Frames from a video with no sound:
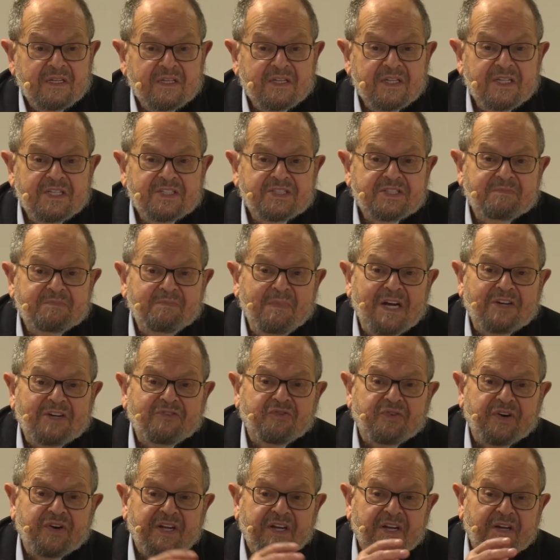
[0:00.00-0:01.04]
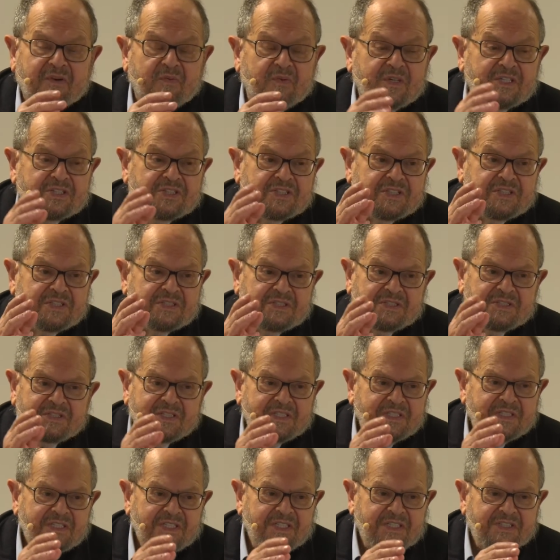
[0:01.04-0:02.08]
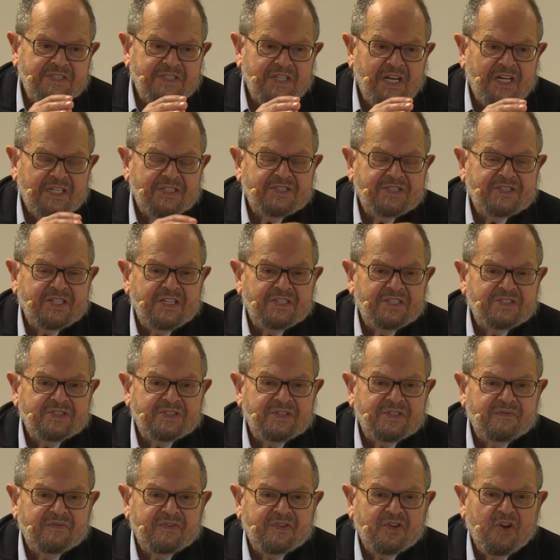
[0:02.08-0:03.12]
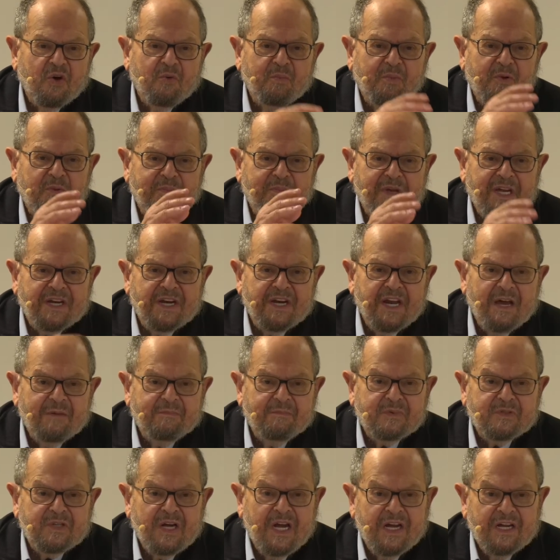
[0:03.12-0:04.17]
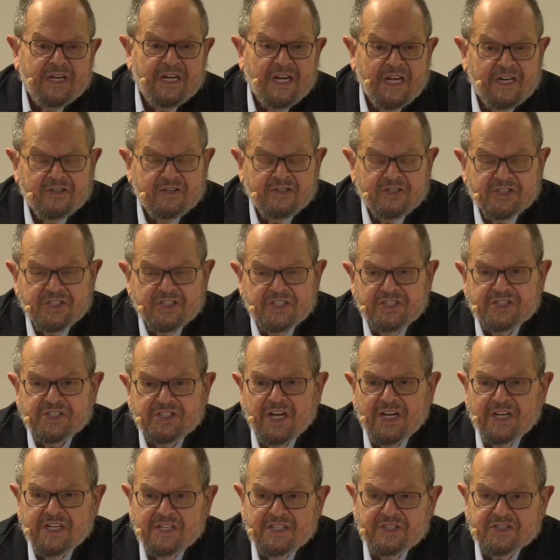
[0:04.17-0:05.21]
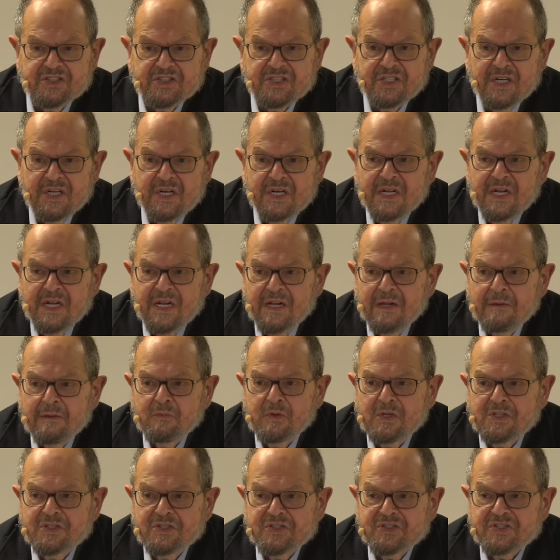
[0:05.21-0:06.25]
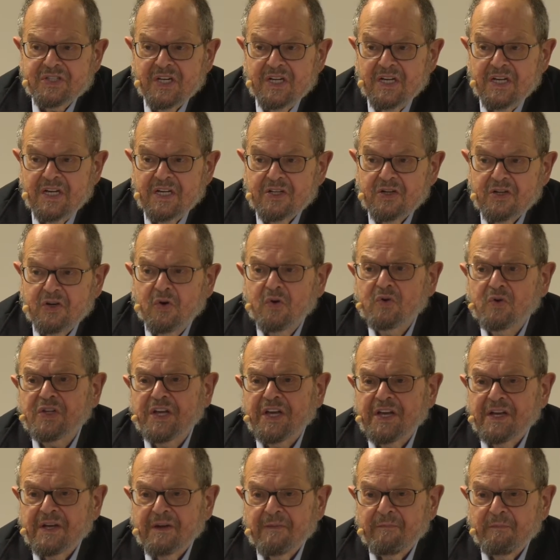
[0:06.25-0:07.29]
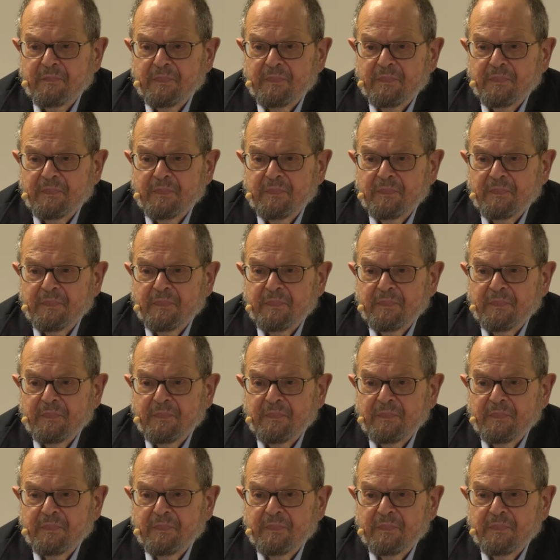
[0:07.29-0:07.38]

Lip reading: this metric, which is nonsense, of global mean energy change, was cooling